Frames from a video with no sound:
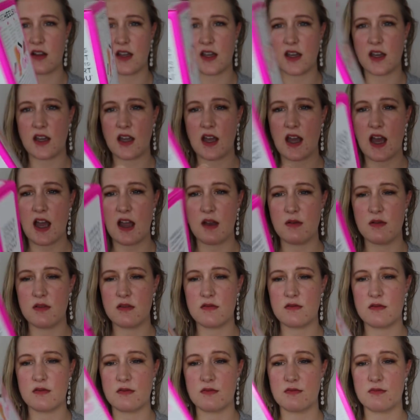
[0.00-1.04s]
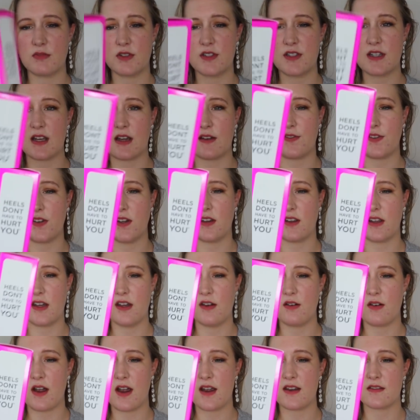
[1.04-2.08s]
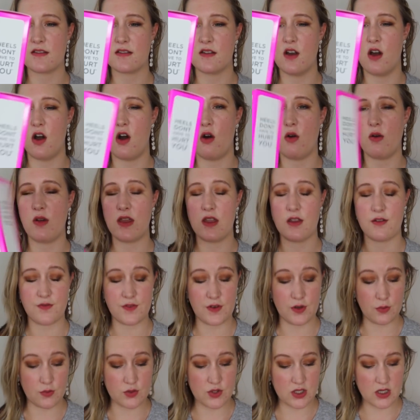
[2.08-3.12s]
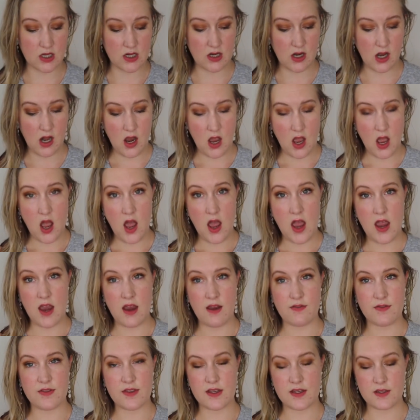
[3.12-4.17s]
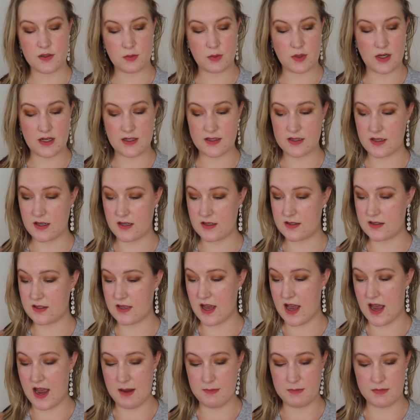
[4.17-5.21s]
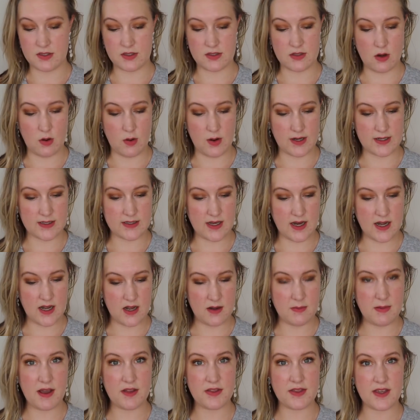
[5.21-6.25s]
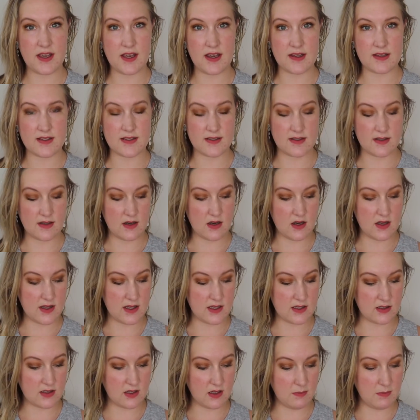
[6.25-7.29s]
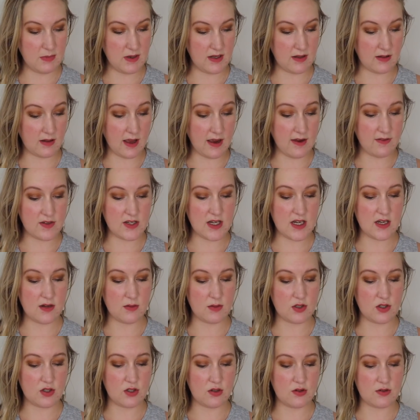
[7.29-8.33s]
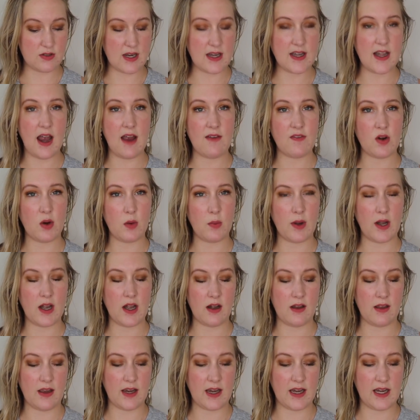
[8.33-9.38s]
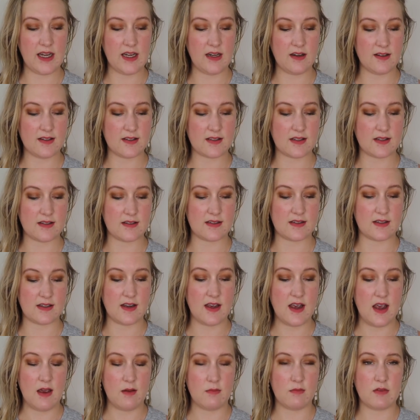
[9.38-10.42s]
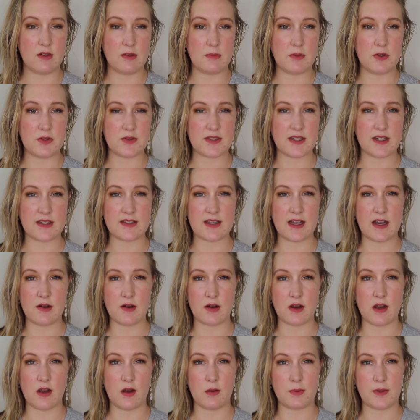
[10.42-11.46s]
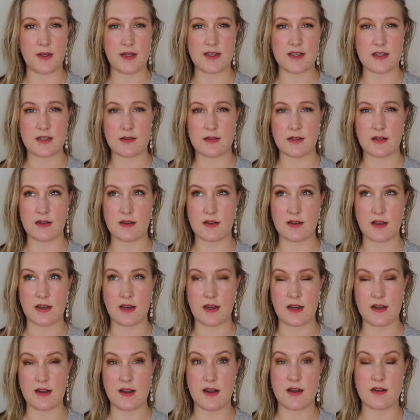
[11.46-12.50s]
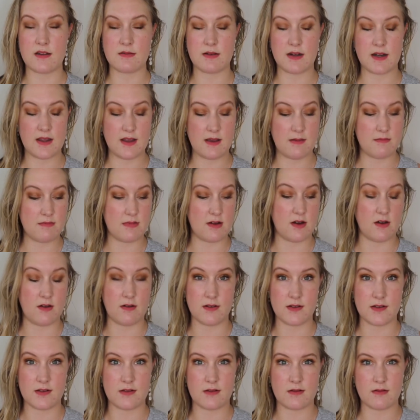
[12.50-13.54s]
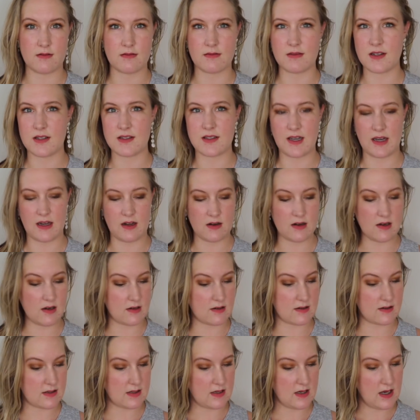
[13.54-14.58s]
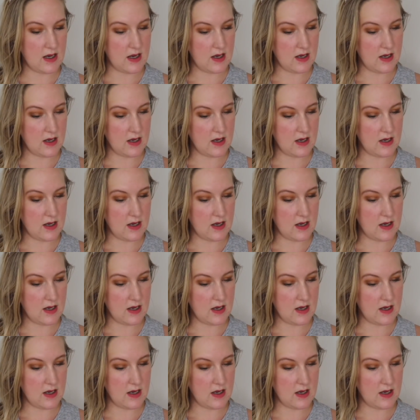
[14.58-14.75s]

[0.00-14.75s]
Like, I We'll definitely let you guys know in the future if this works, because I'm so excited about this. This could be life-changing with shoes. I never wear like heels because, well, mostly because I don't go places that like I need to wear them, but also because they hurt.